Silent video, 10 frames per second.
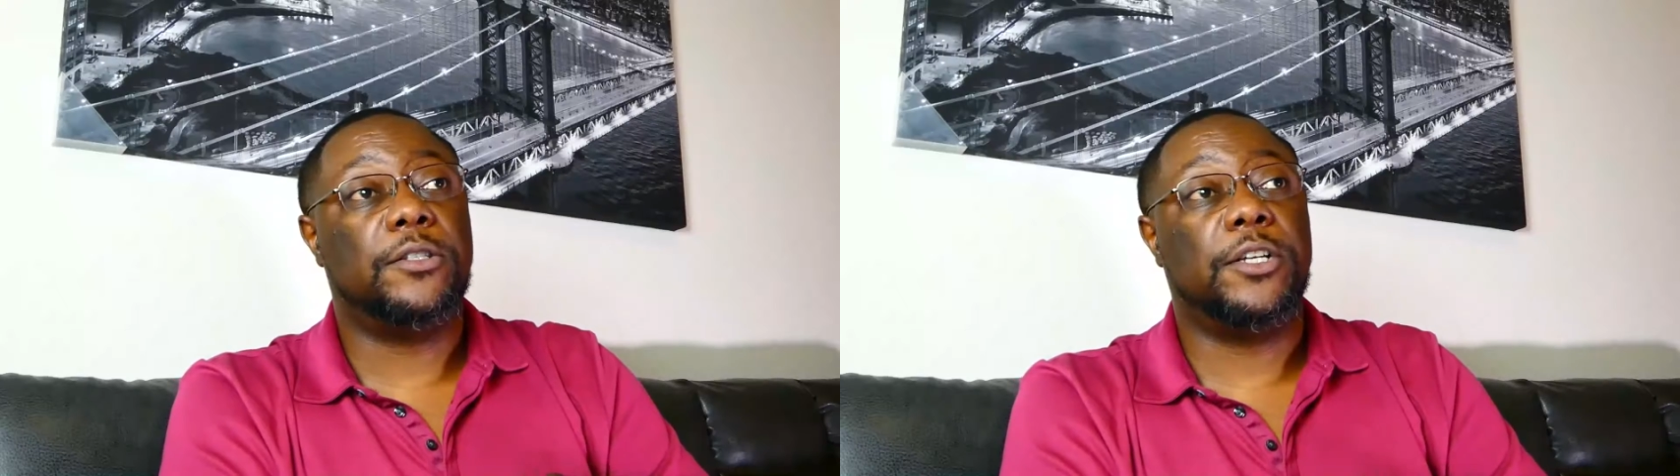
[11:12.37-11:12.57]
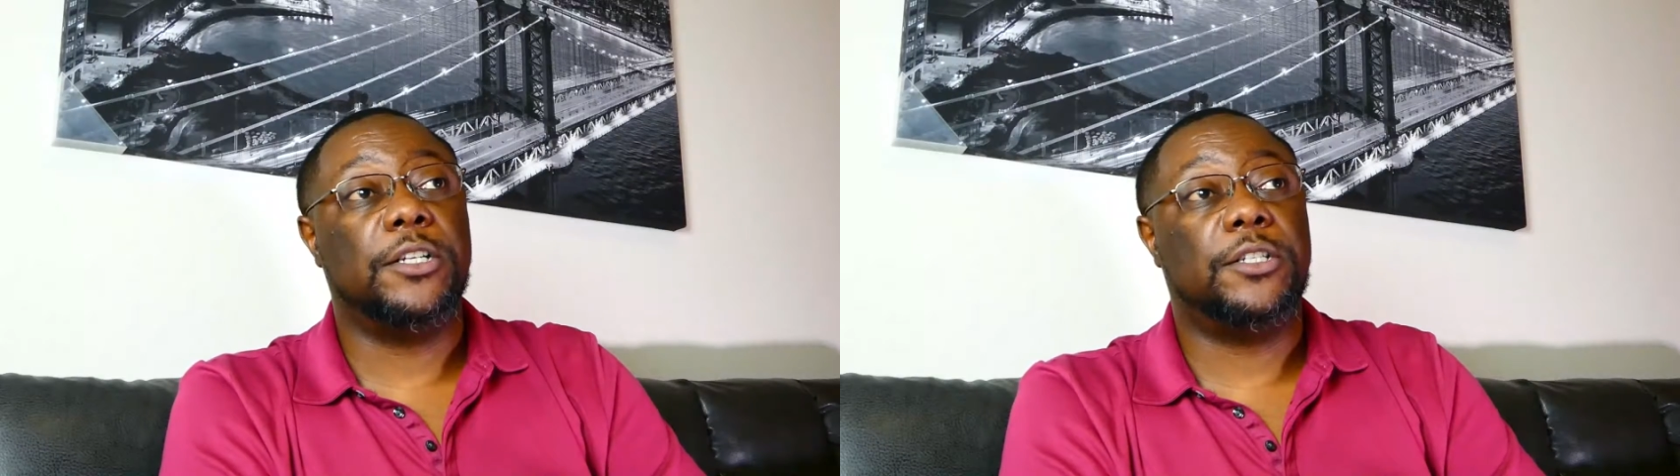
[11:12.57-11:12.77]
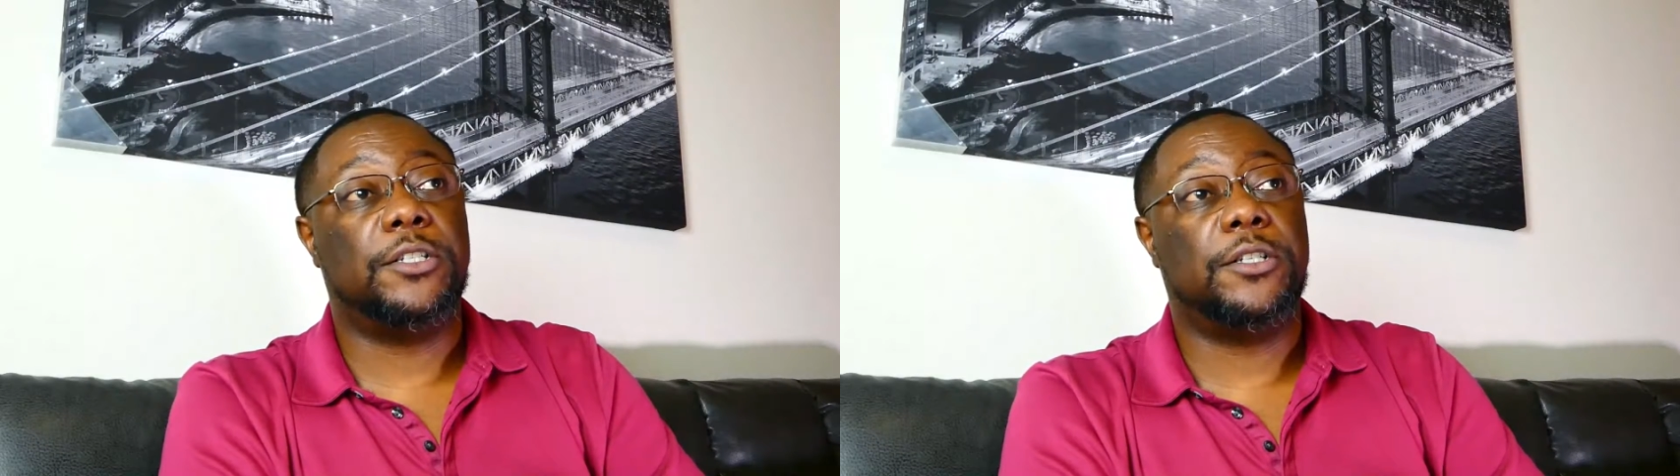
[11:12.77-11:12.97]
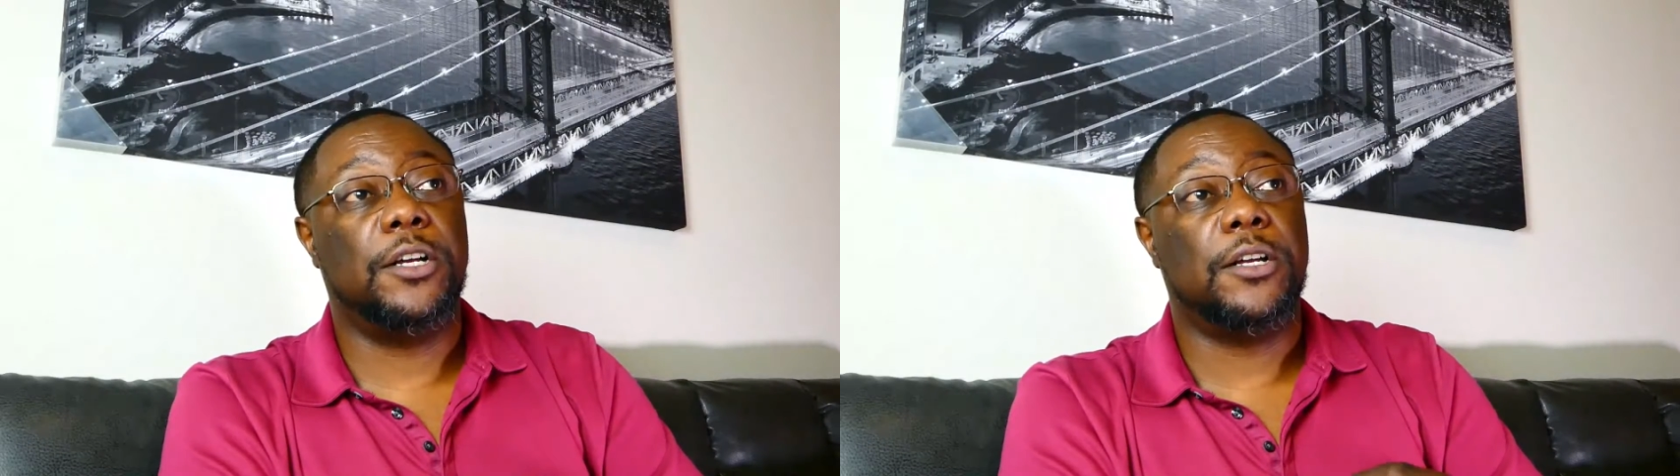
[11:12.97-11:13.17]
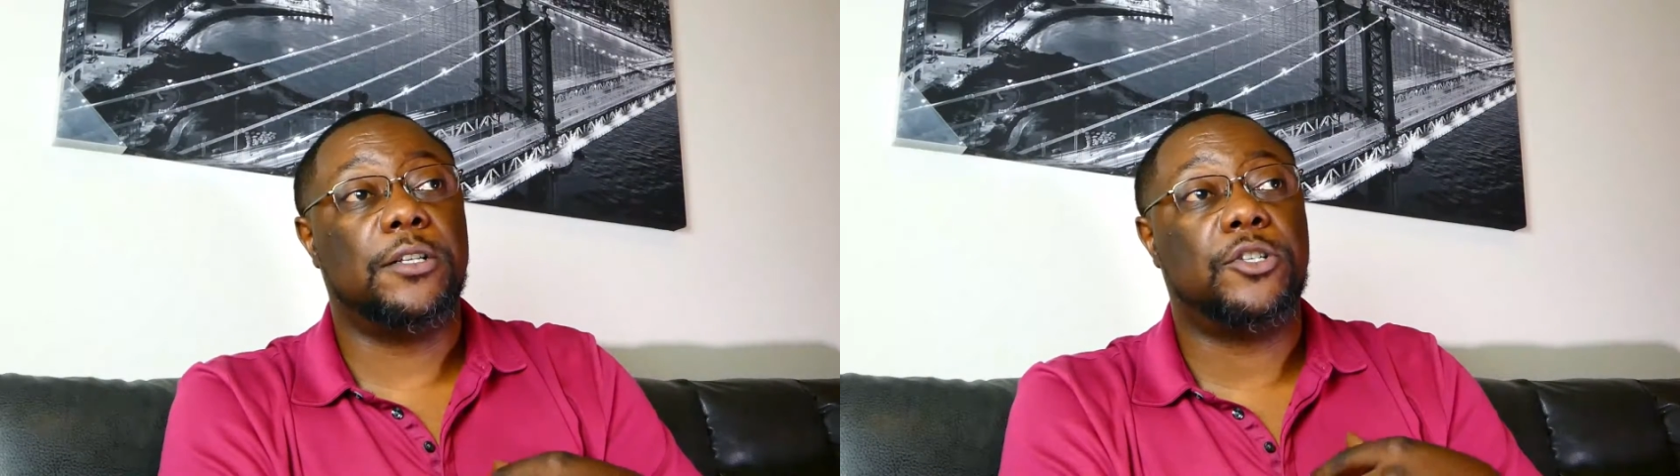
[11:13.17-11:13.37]

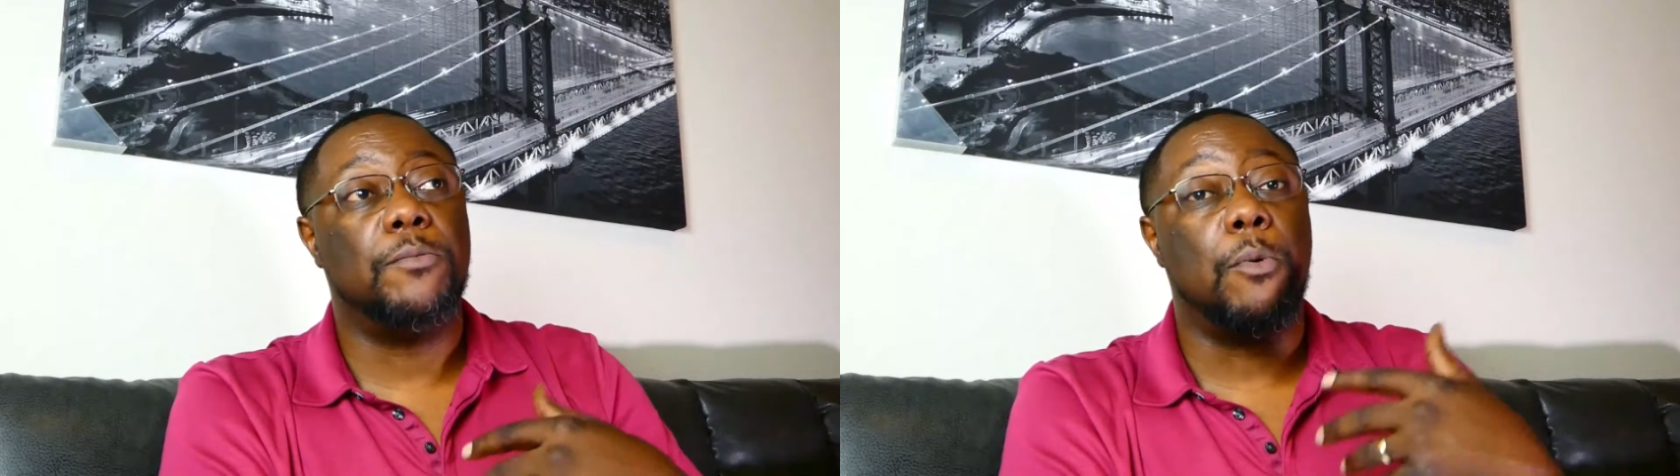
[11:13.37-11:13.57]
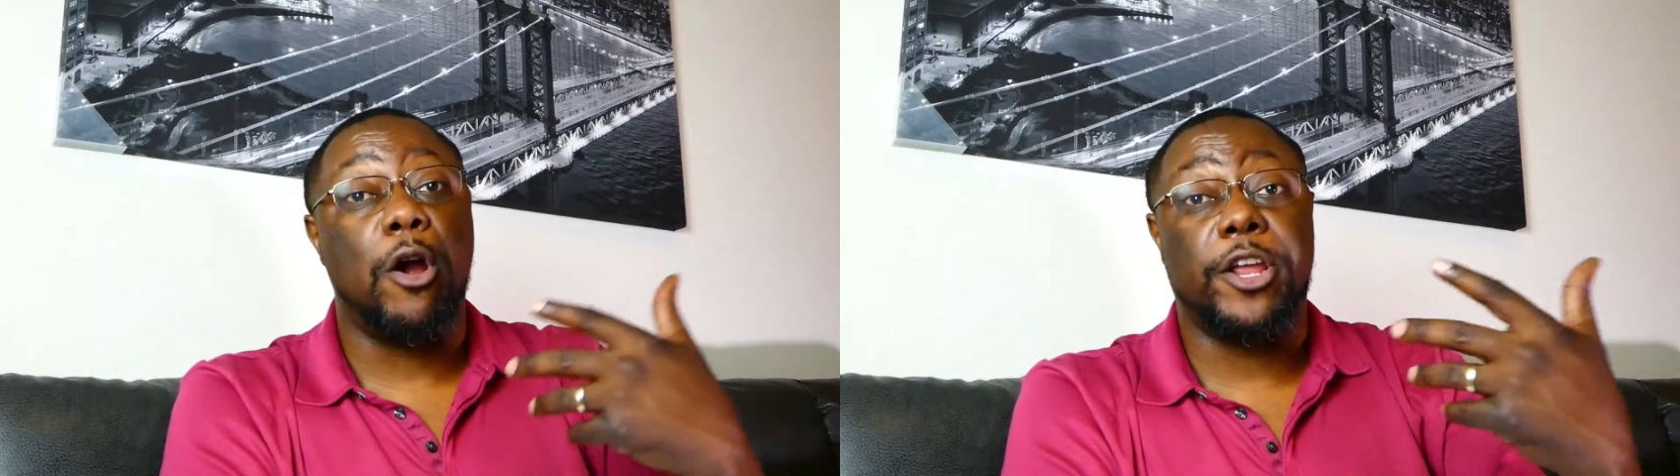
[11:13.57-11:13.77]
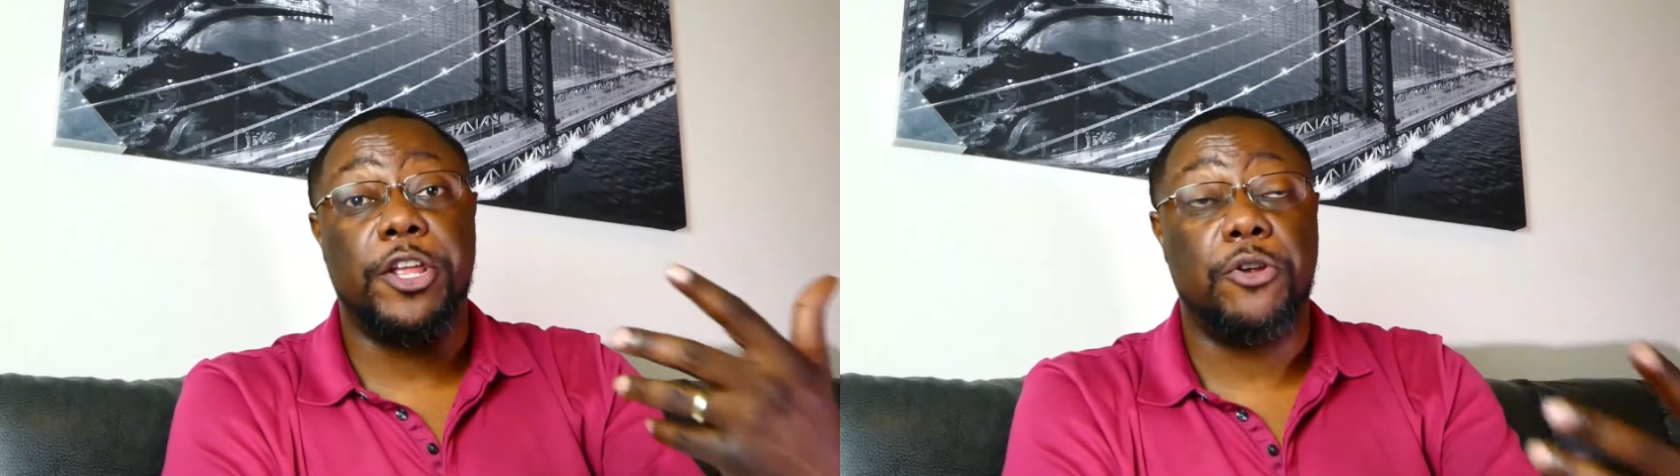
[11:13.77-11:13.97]
to market